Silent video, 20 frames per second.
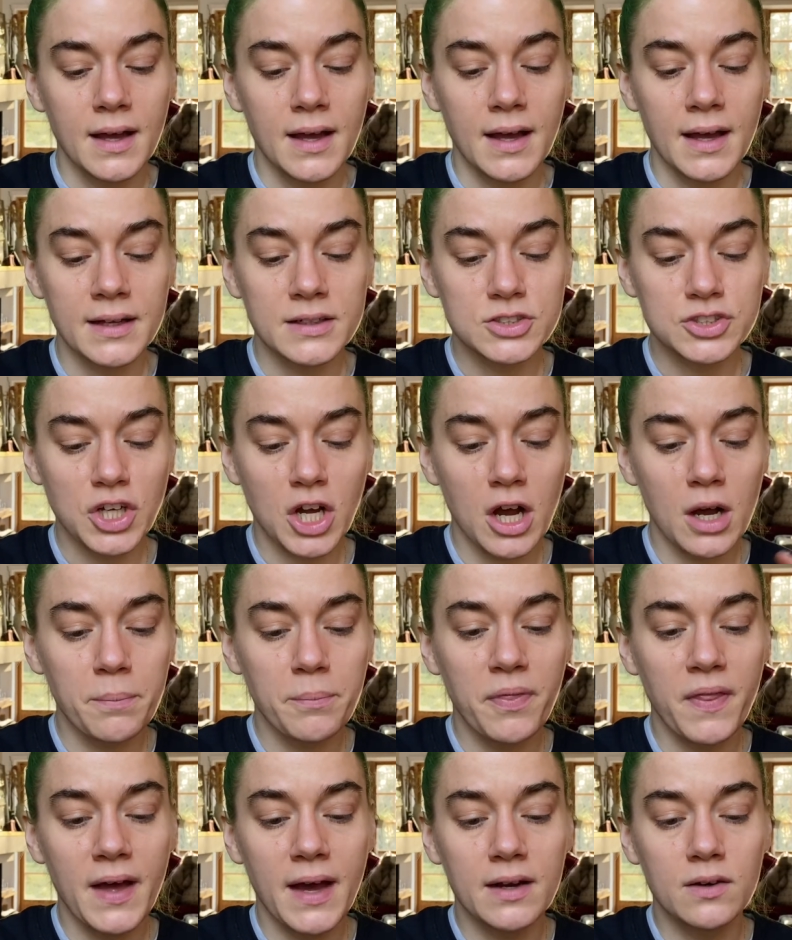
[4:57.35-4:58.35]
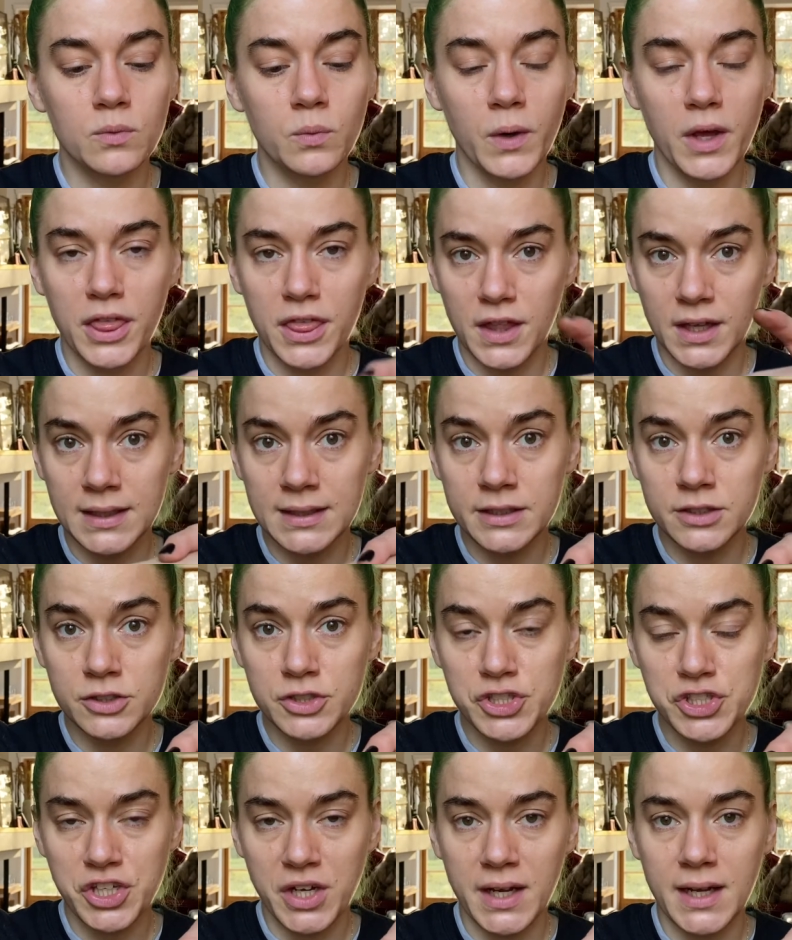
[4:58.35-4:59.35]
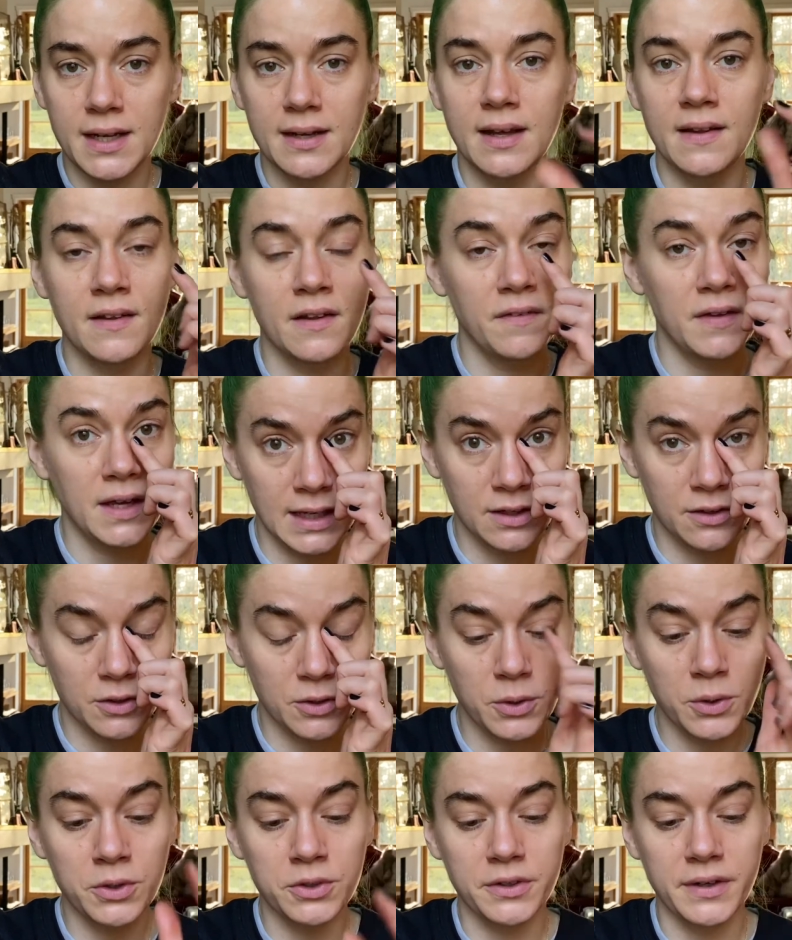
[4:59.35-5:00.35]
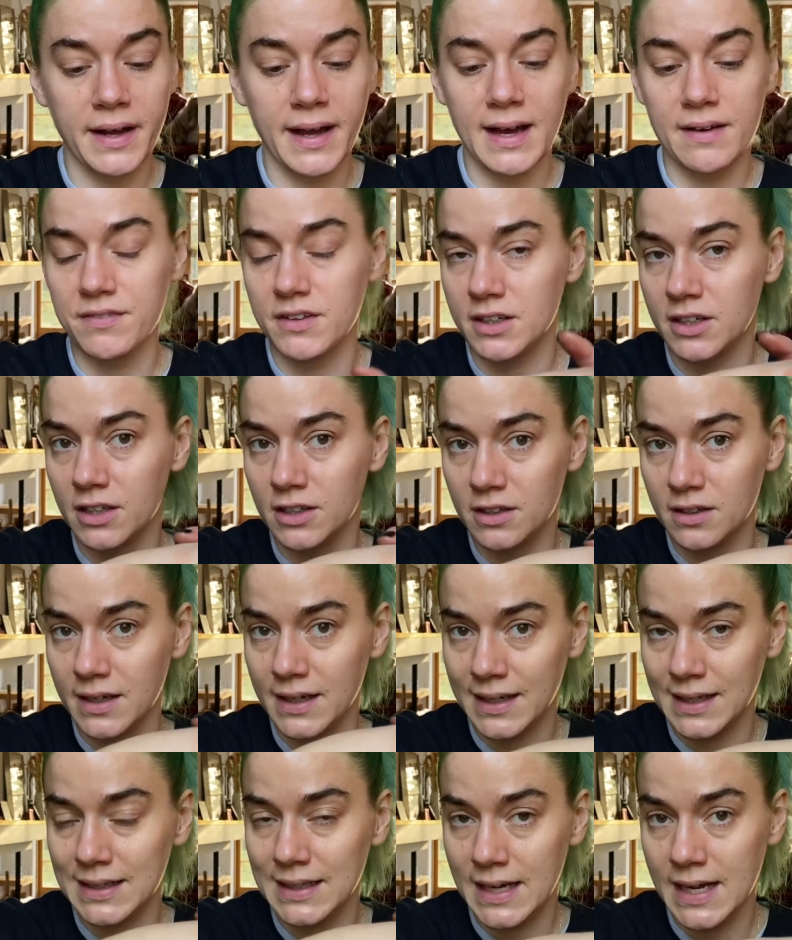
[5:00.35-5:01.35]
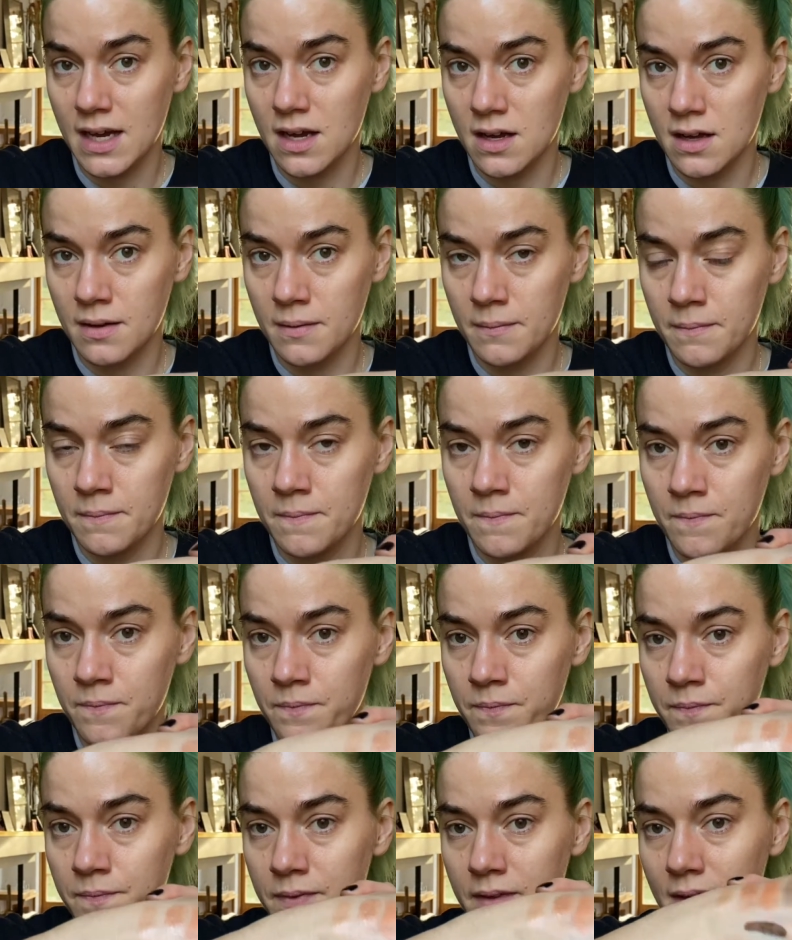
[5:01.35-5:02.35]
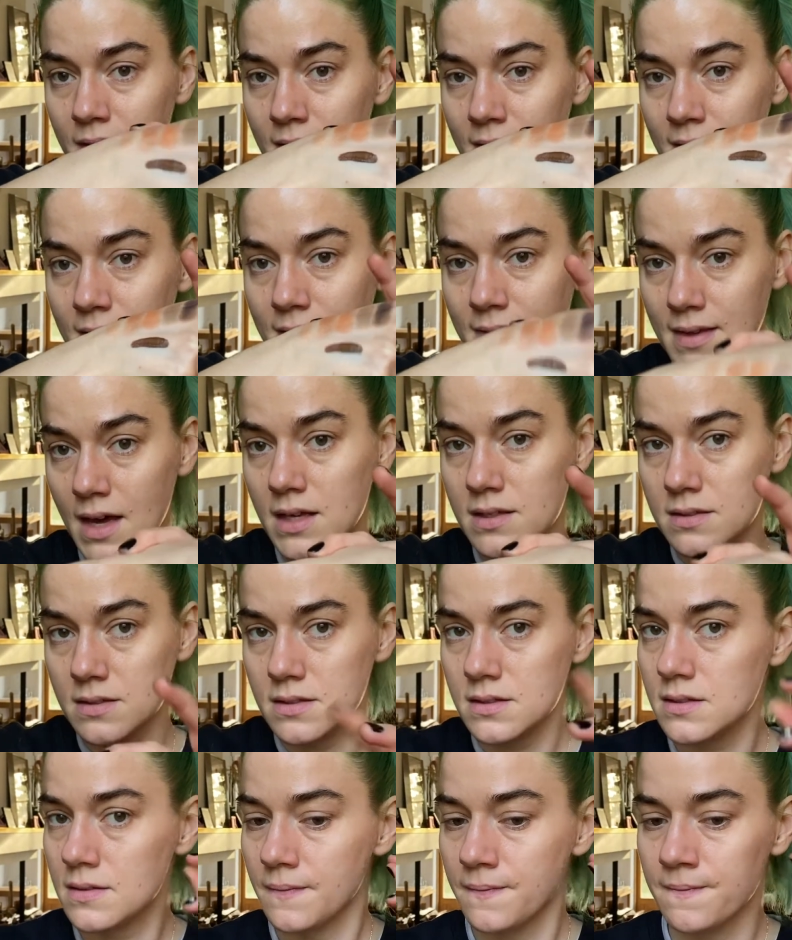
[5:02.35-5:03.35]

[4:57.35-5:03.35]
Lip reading: and top that with the glitter shade, and on the inner corner I have the color Eclea. Yes.